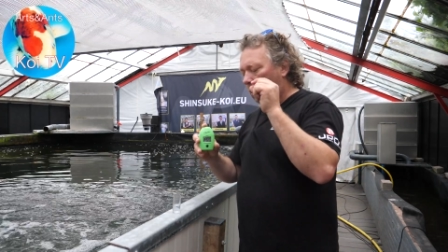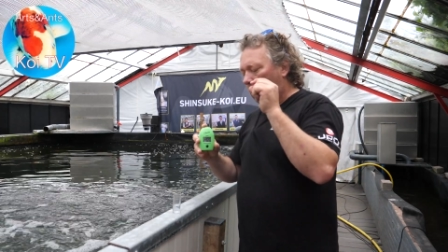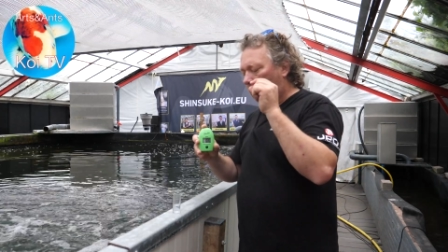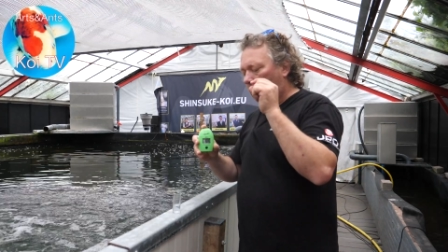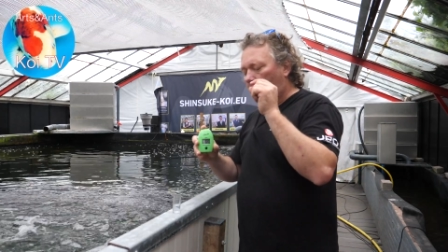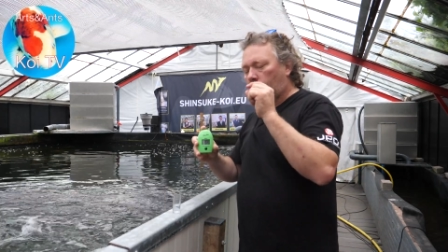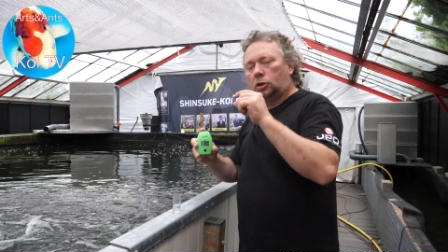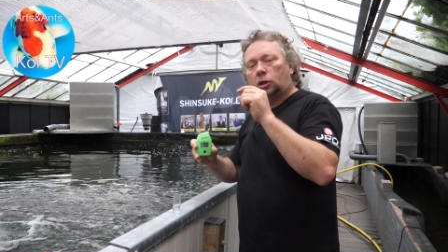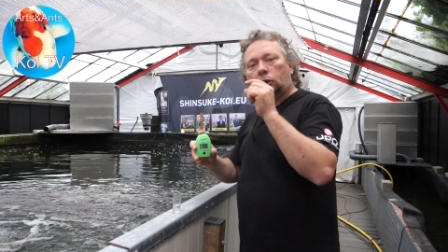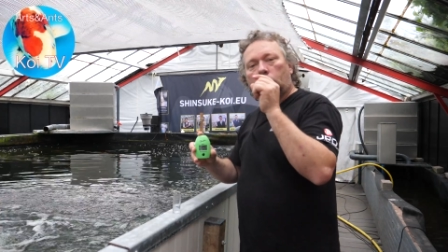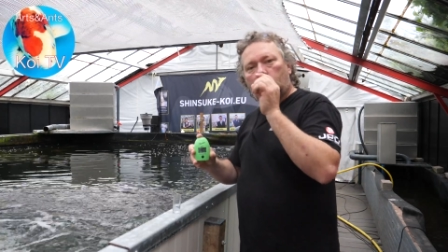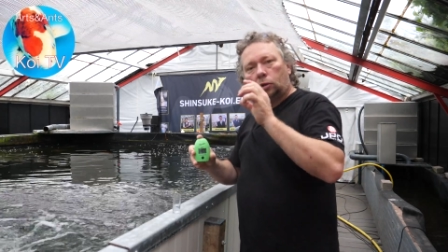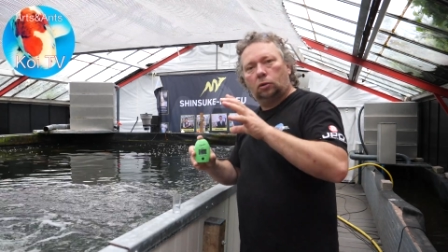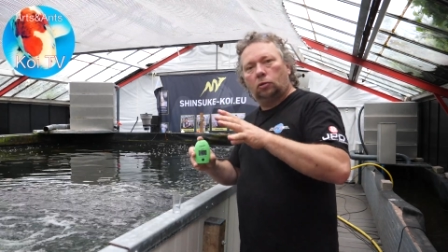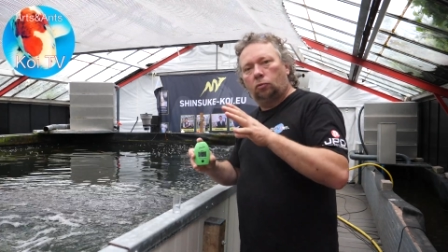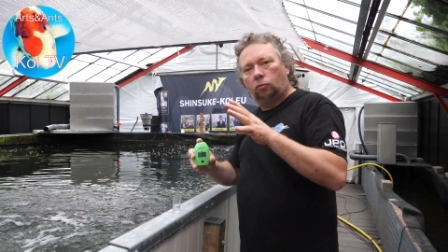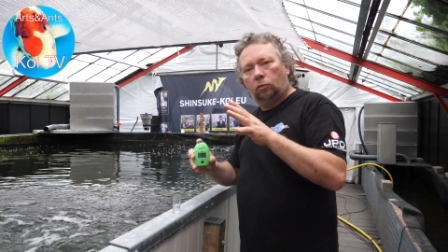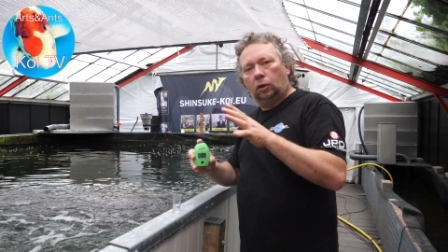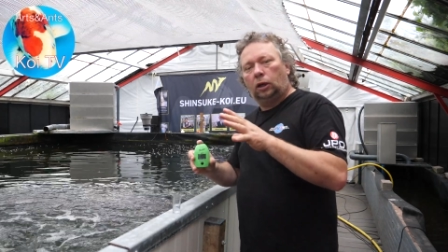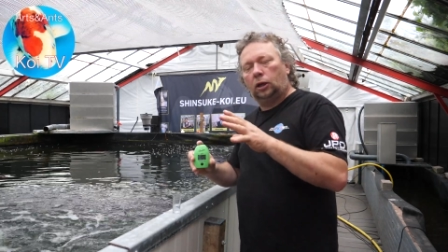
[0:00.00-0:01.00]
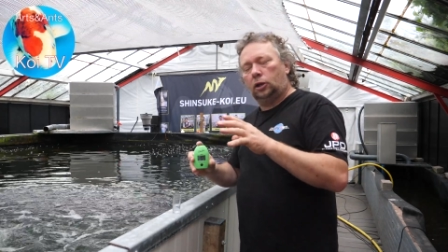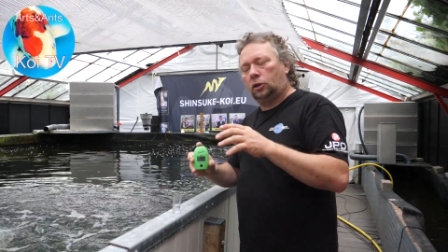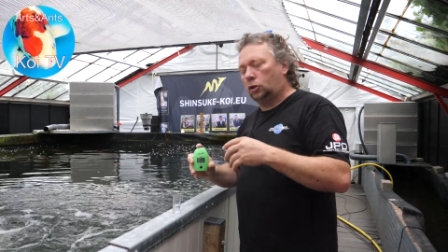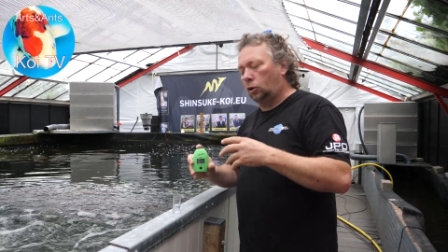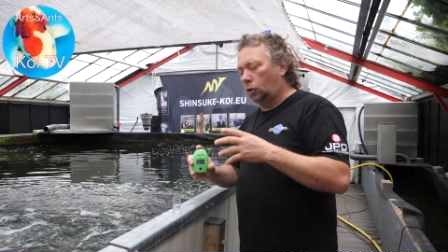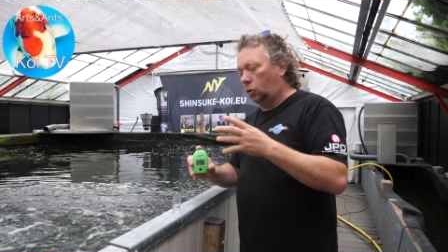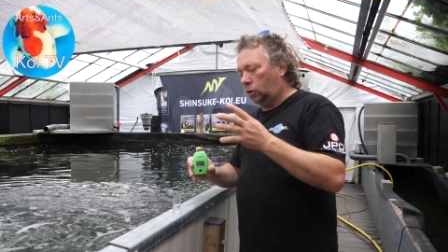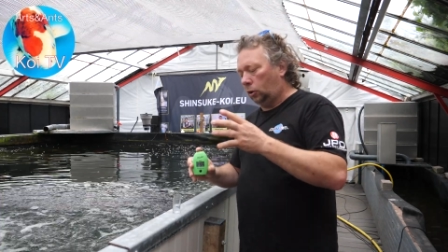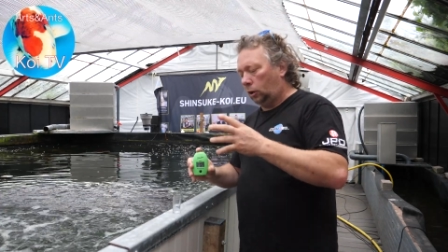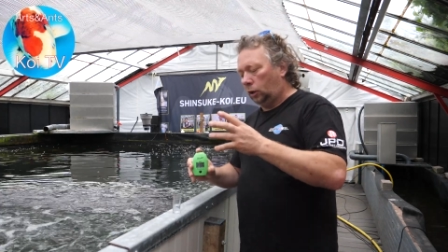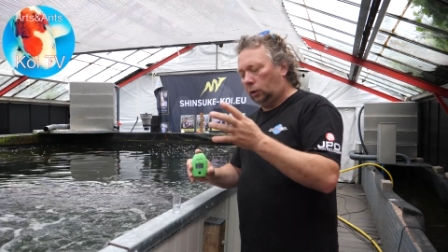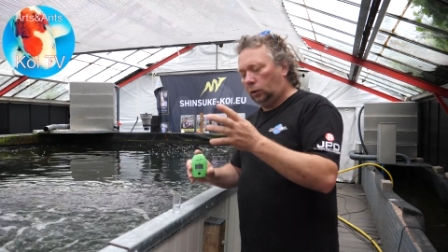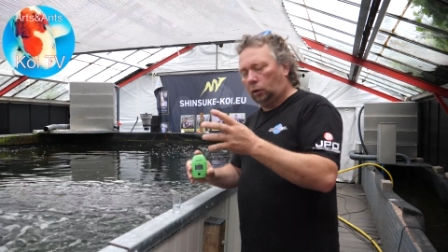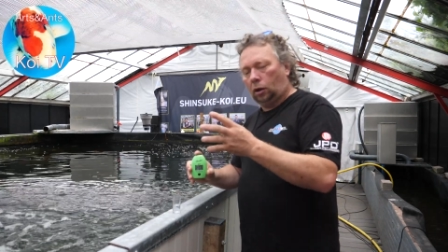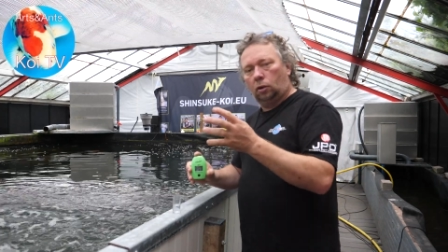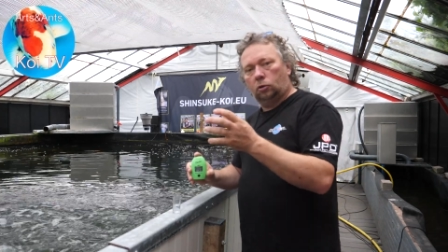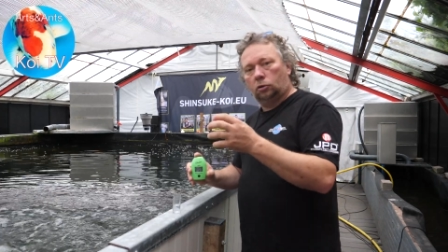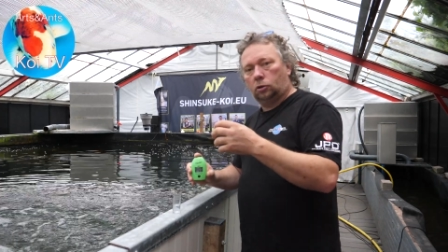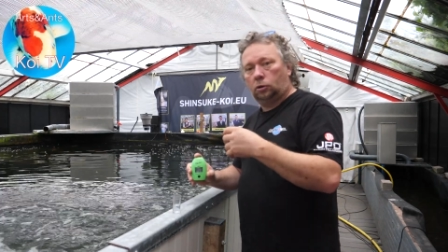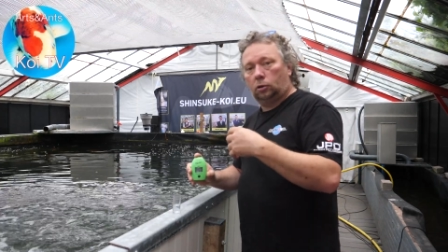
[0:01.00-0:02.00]
touch it really short, it
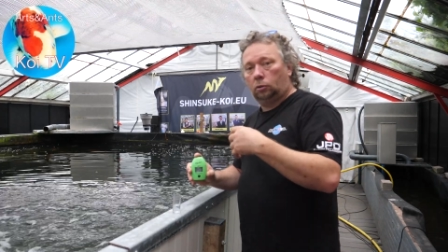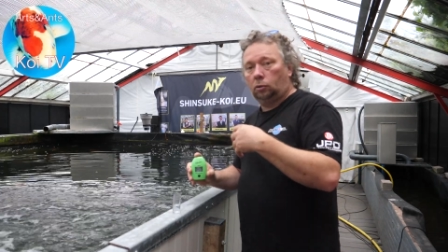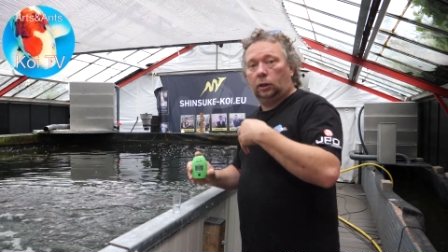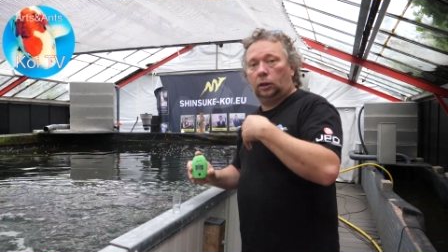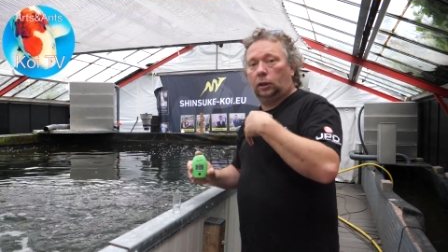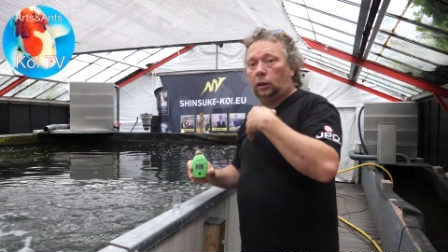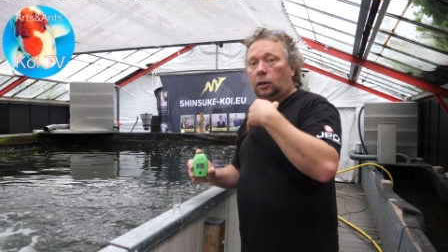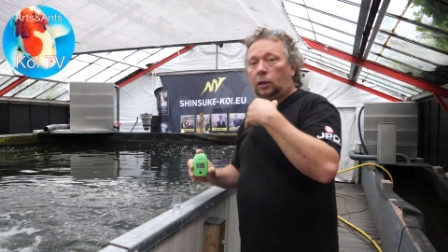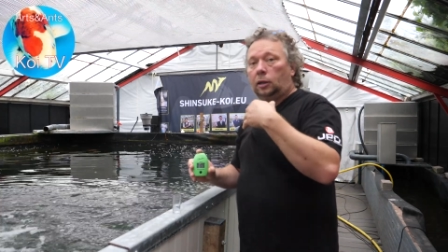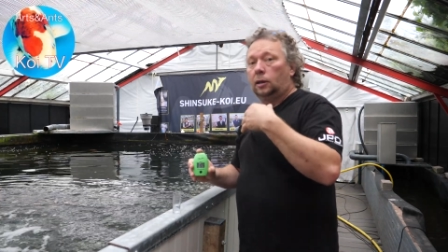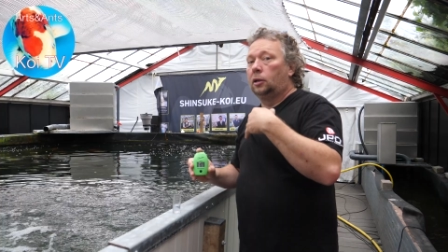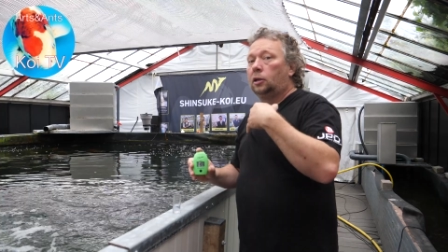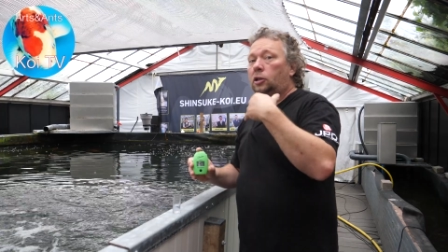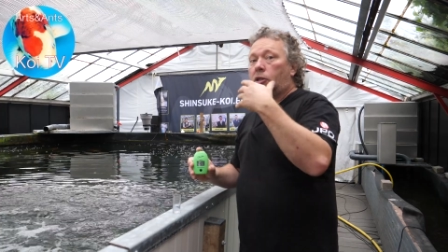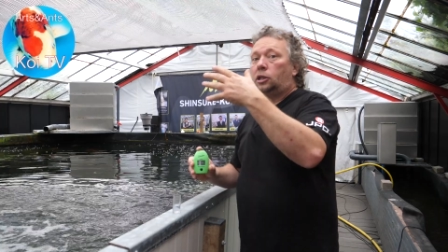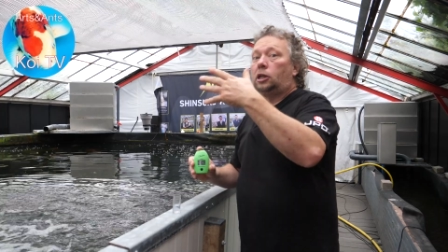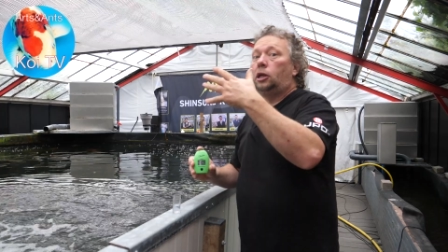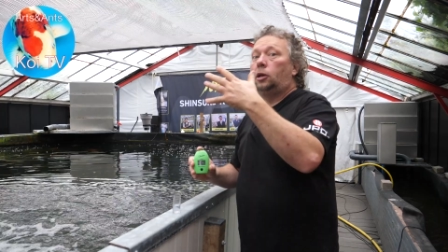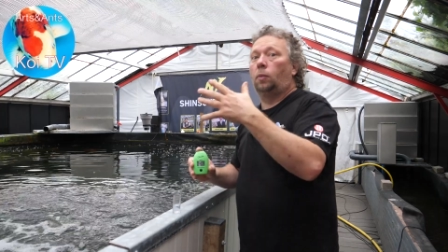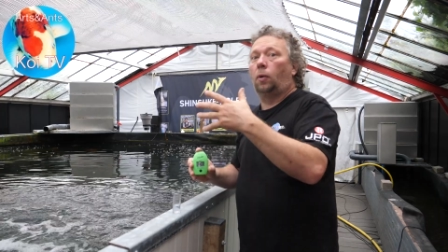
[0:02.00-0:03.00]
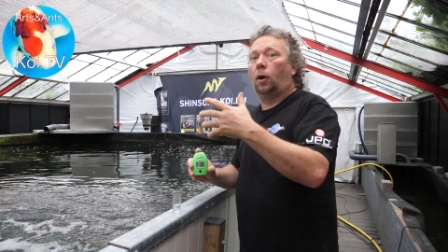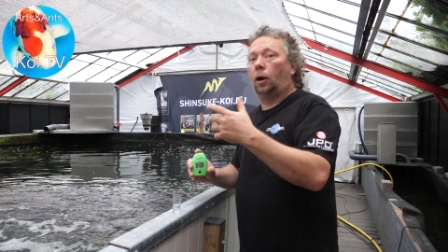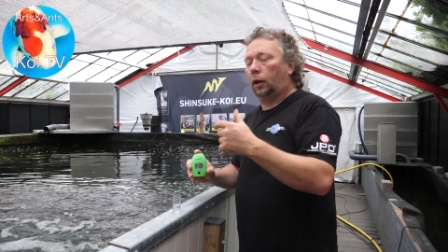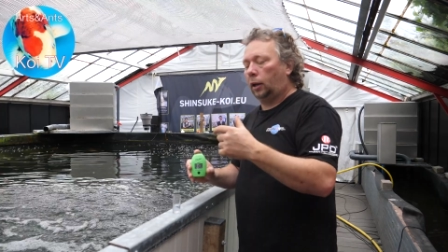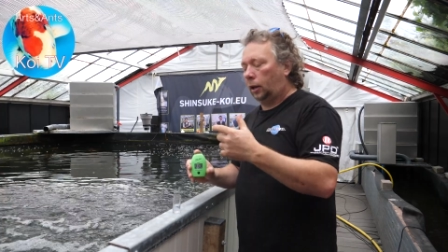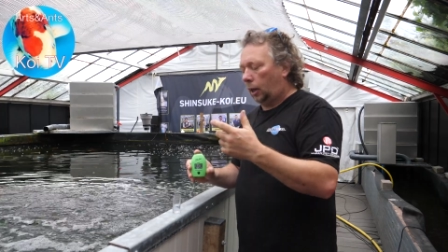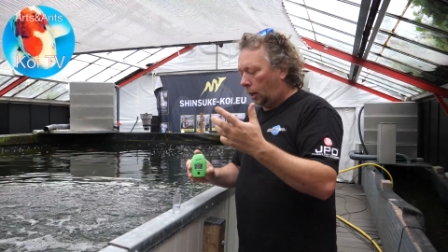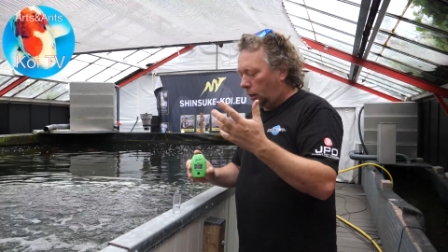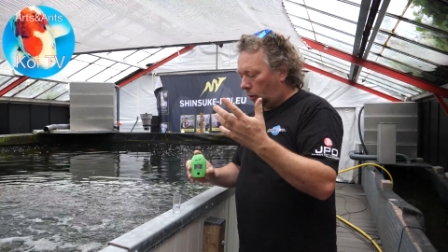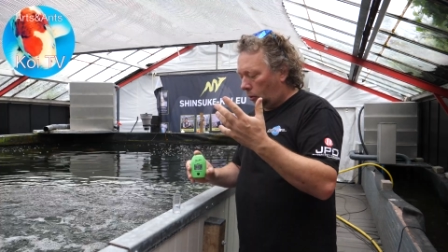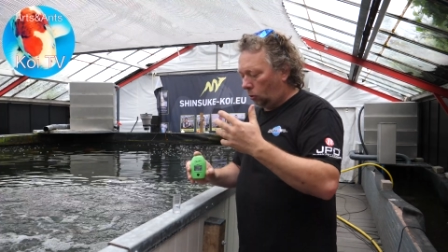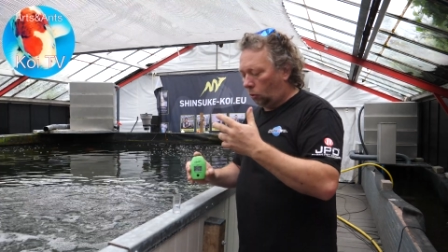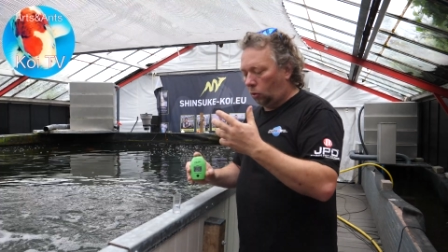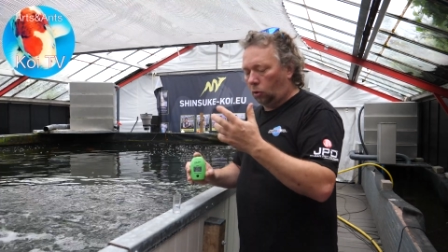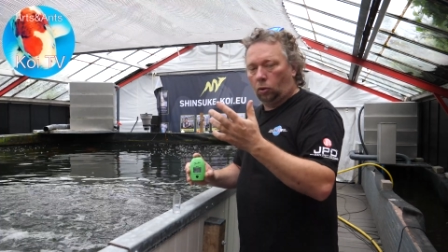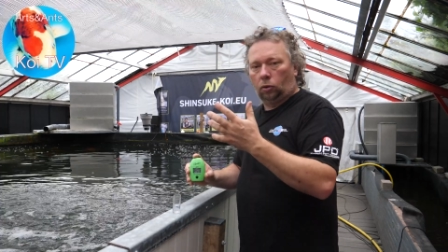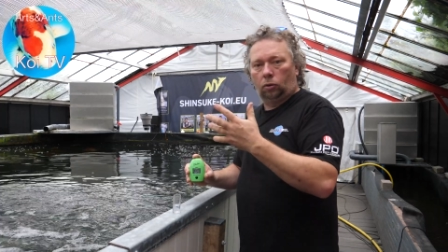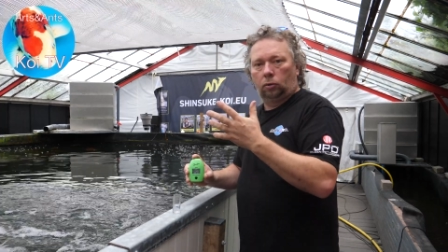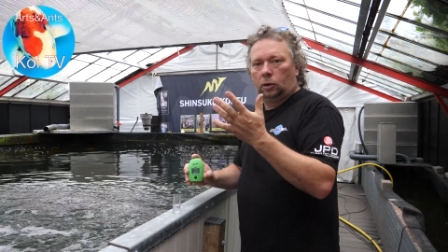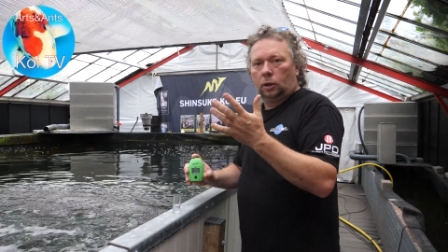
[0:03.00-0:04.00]
goes to the C1 again
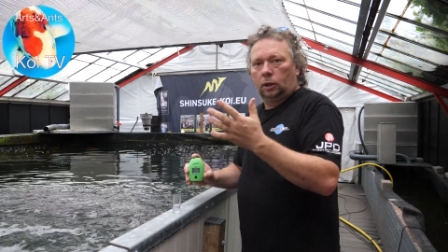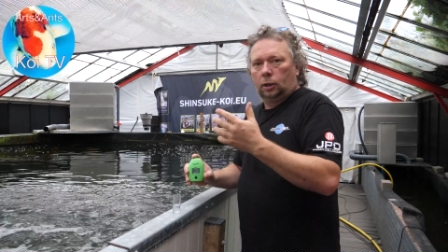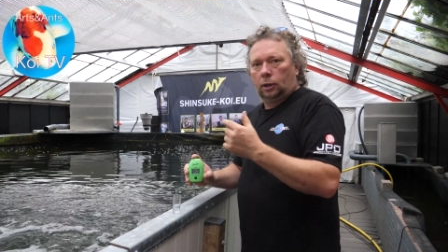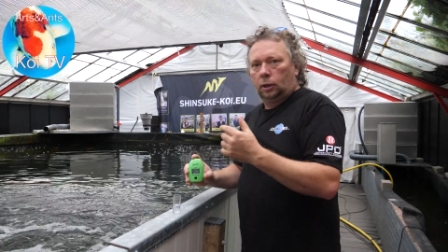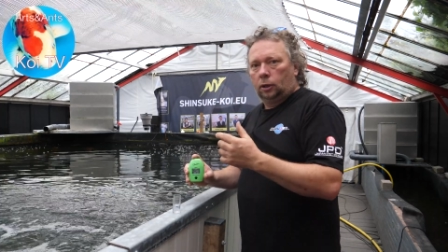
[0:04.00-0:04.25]
or